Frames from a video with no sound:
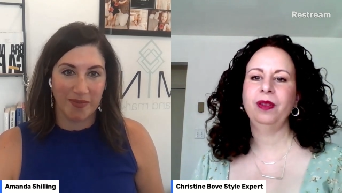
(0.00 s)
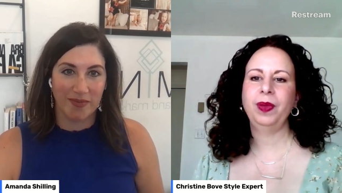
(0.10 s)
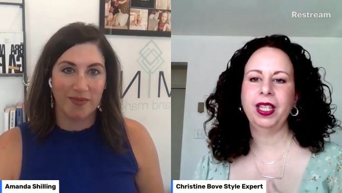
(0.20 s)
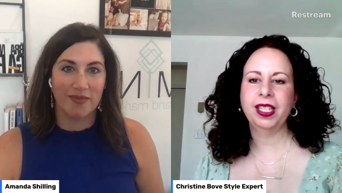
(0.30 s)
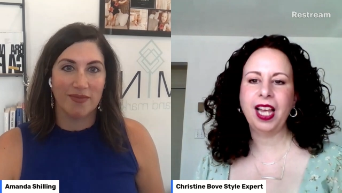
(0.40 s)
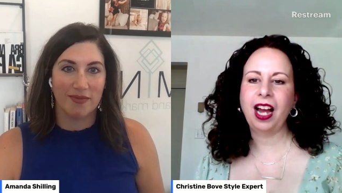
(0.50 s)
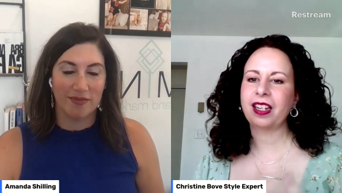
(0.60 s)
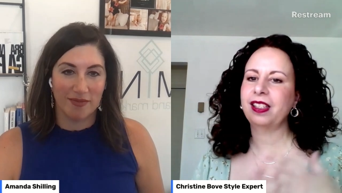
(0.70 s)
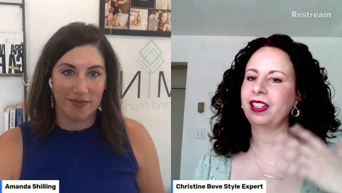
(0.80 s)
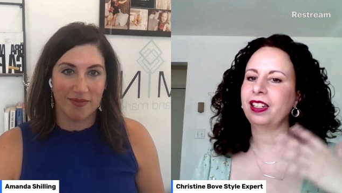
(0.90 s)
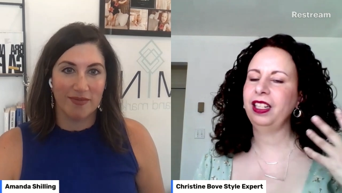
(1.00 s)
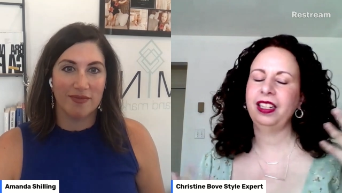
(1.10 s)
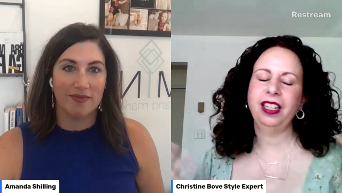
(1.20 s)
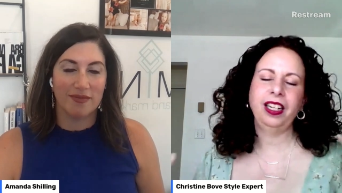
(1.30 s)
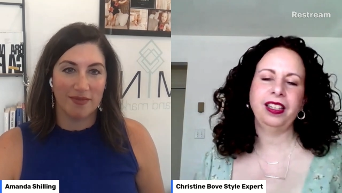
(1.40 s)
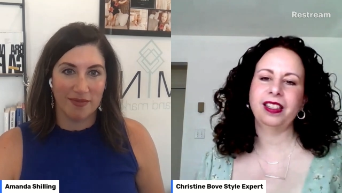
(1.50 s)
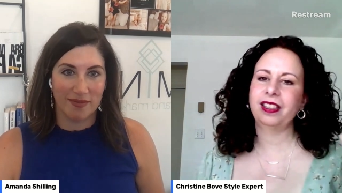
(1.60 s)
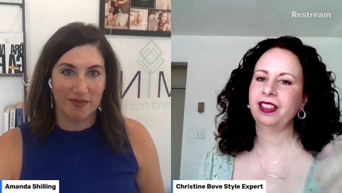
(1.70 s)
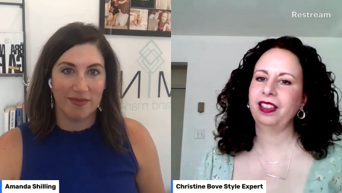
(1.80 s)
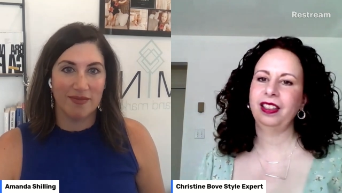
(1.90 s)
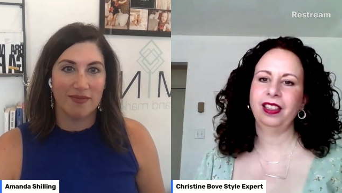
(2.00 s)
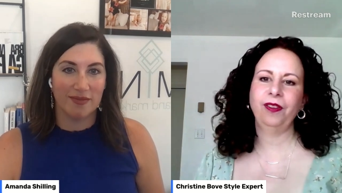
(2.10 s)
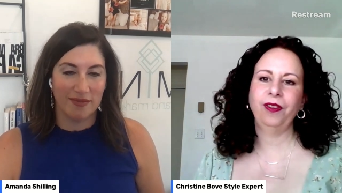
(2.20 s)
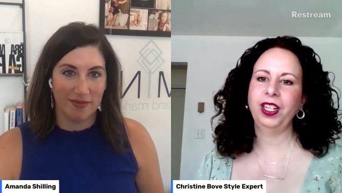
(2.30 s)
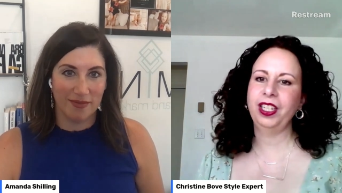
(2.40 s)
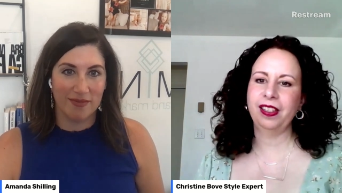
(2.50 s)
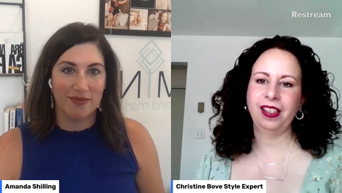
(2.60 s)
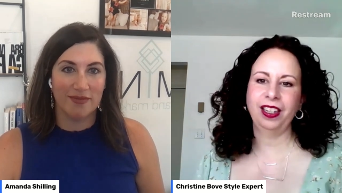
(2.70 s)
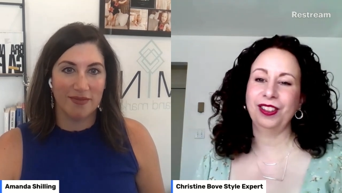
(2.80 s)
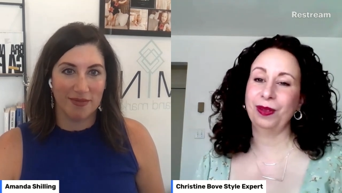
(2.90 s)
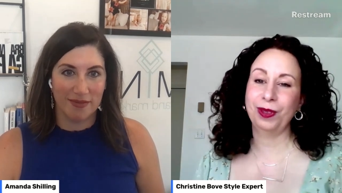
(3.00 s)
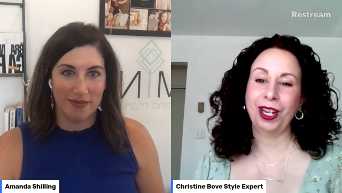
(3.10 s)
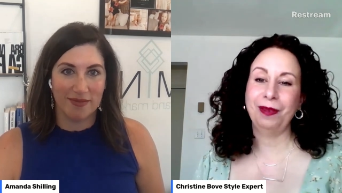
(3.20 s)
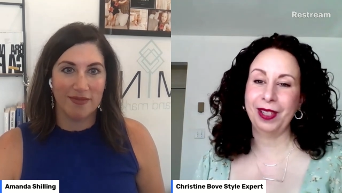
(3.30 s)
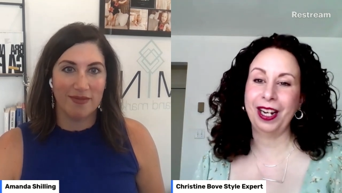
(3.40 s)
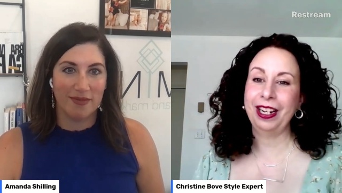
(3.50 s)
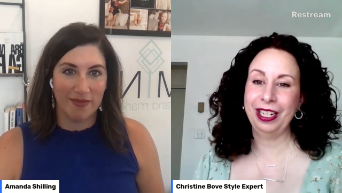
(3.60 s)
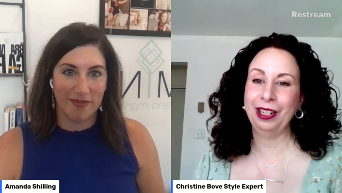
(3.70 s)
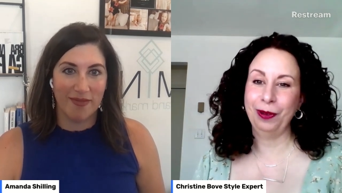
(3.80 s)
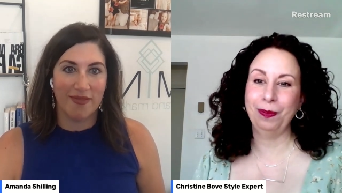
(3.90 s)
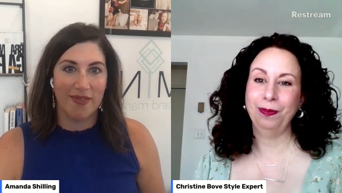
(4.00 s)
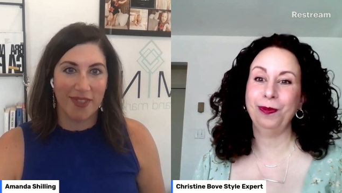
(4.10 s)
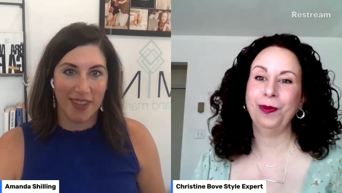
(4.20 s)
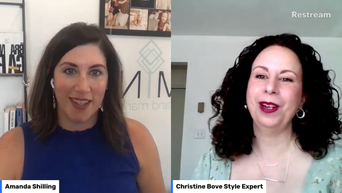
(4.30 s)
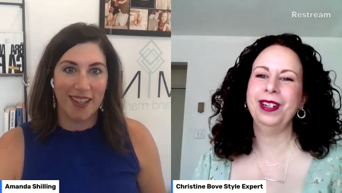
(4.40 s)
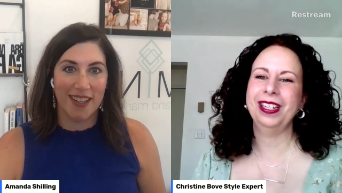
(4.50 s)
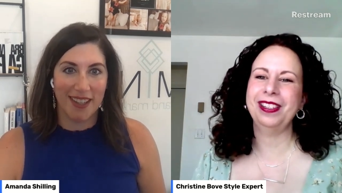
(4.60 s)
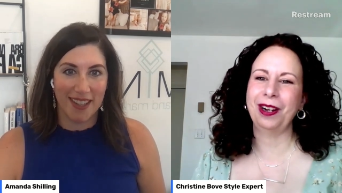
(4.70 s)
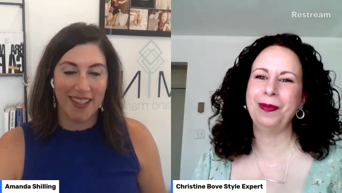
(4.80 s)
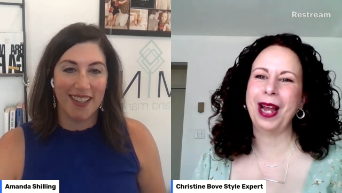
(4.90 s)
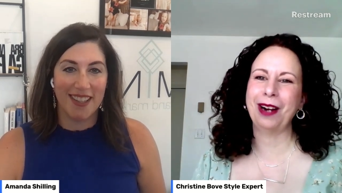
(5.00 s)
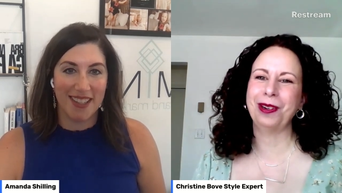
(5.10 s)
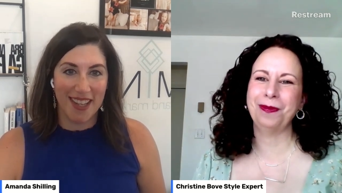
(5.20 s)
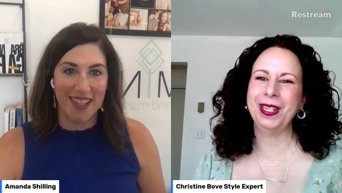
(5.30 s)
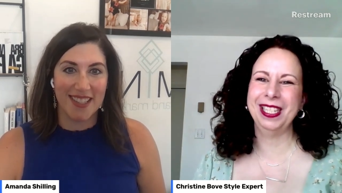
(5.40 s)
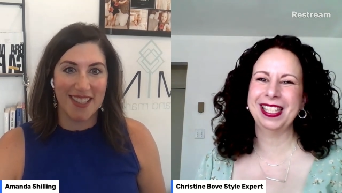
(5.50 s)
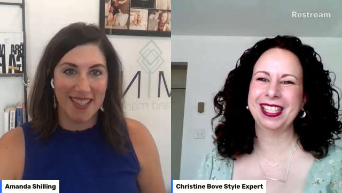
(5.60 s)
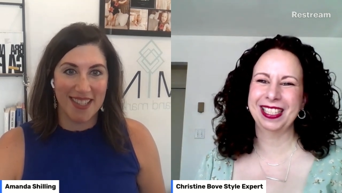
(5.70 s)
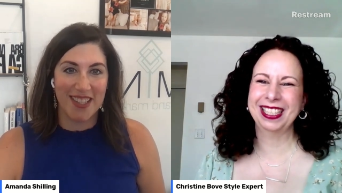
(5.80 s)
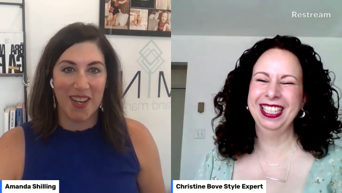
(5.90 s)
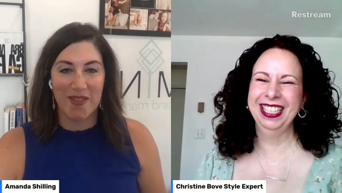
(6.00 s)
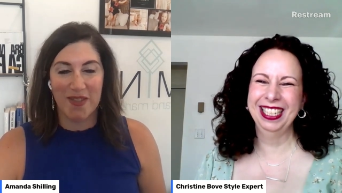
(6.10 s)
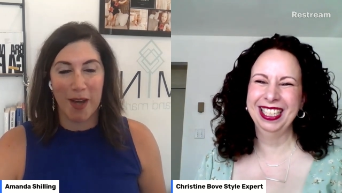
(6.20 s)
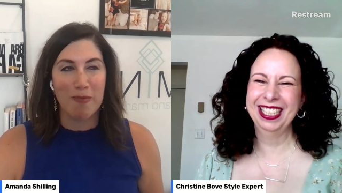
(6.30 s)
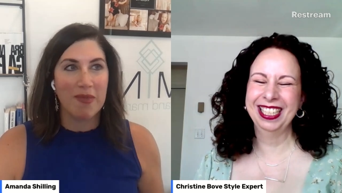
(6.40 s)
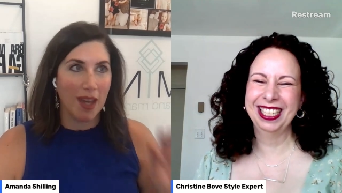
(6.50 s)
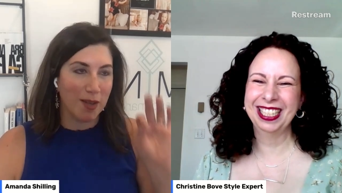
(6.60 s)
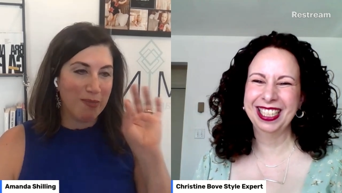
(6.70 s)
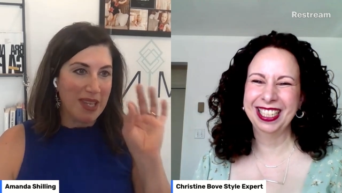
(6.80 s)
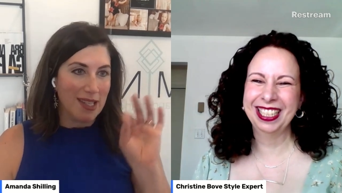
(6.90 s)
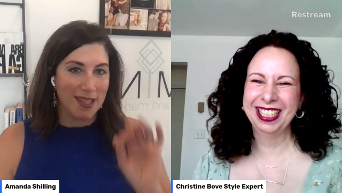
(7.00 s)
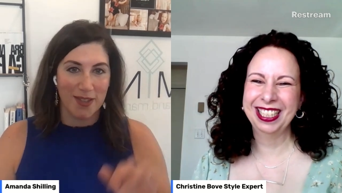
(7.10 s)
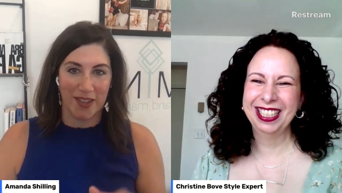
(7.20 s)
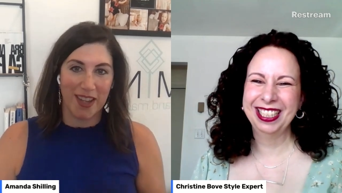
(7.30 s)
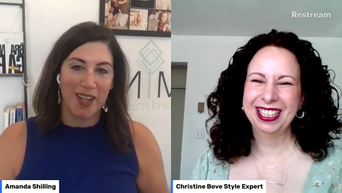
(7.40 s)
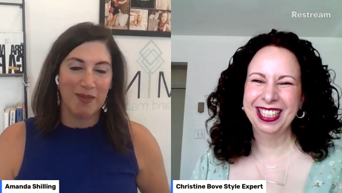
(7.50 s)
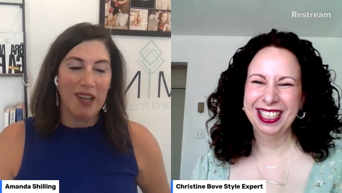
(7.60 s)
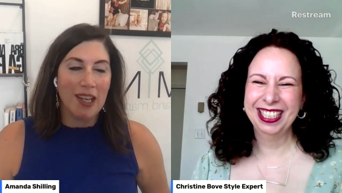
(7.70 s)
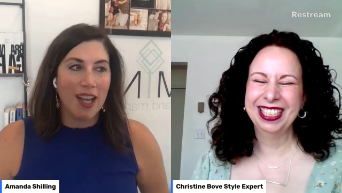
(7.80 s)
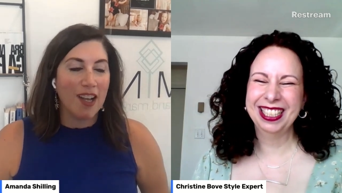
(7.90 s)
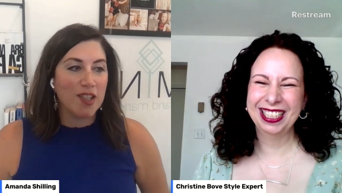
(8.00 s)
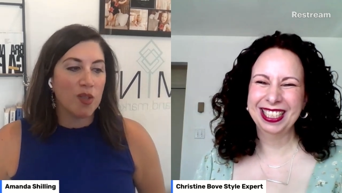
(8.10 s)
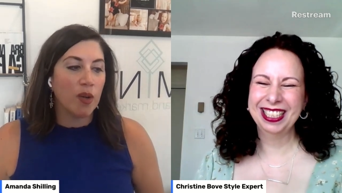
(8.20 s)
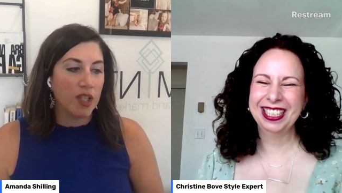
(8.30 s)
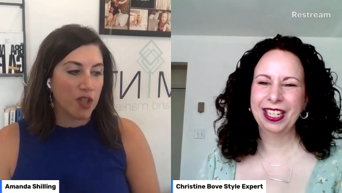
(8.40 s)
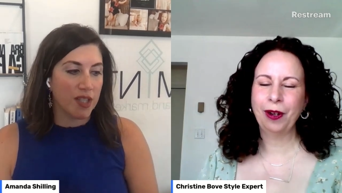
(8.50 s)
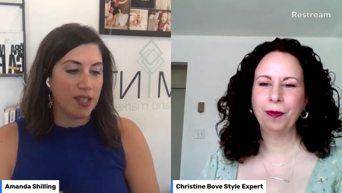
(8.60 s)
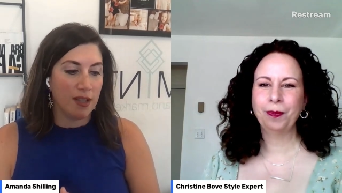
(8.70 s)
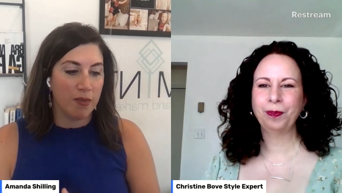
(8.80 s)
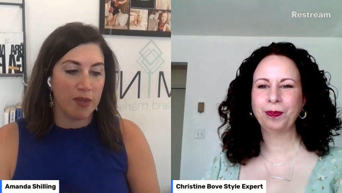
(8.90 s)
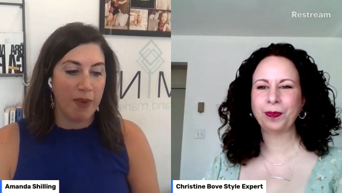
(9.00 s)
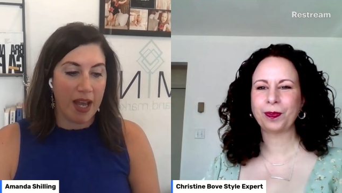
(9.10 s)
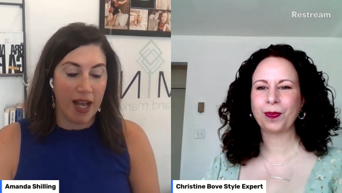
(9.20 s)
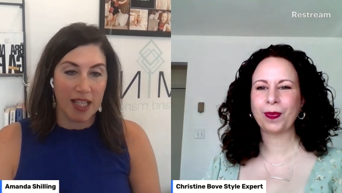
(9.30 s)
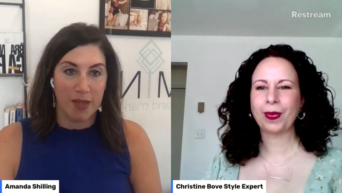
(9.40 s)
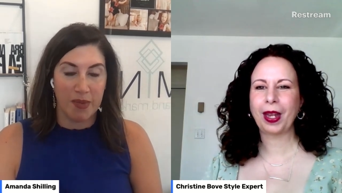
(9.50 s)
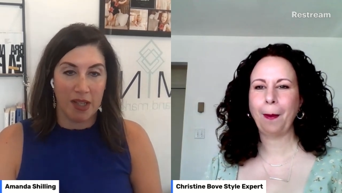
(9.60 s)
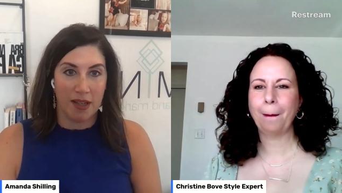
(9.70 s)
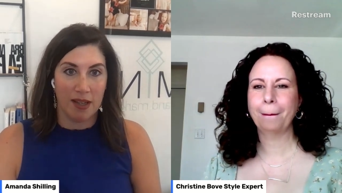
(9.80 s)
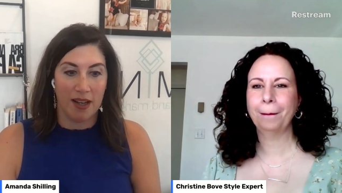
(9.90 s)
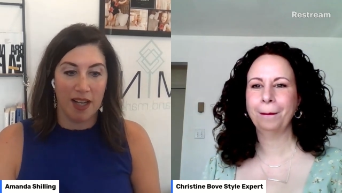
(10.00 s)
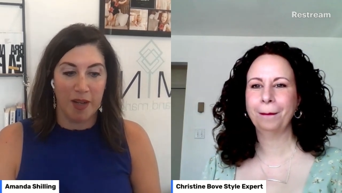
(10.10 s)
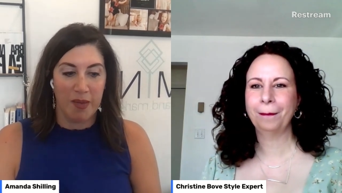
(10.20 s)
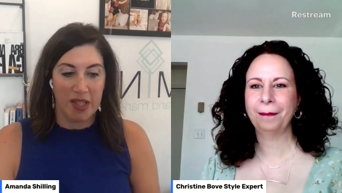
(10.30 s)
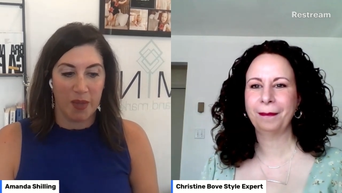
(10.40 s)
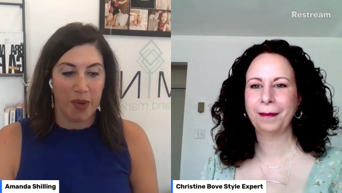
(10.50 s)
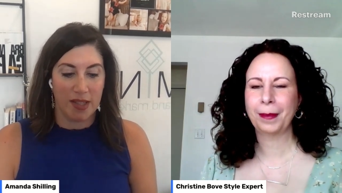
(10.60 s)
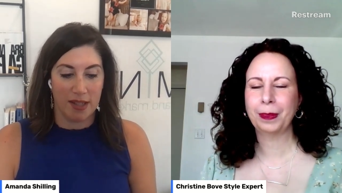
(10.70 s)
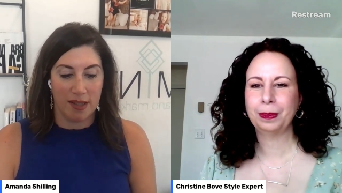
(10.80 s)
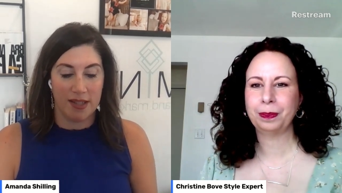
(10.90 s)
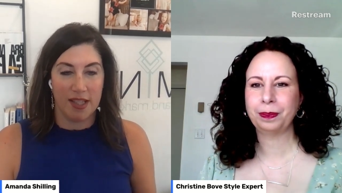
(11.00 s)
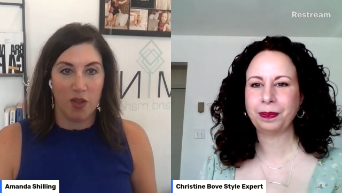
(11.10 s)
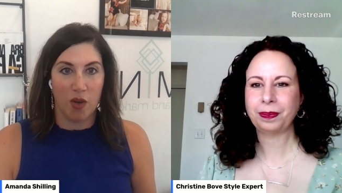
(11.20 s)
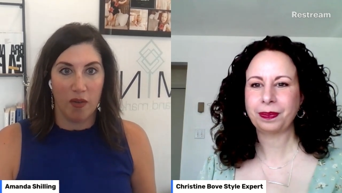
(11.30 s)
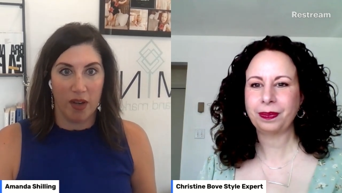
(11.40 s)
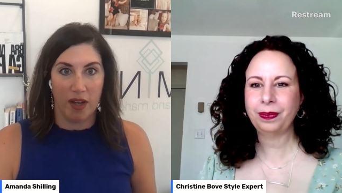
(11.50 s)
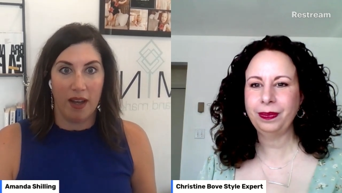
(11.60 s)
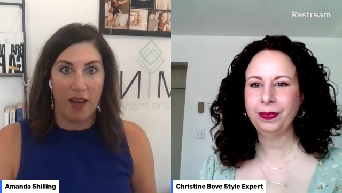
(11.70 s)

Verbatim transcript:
Speaker 1: could be the socks, it could be it's the funniest thing sometimes that I hear what what is their power. Yes,
Speaker 2: yeah, that that piece for them. Yeah, it's so interesting because my husband um, is the president and CEO of a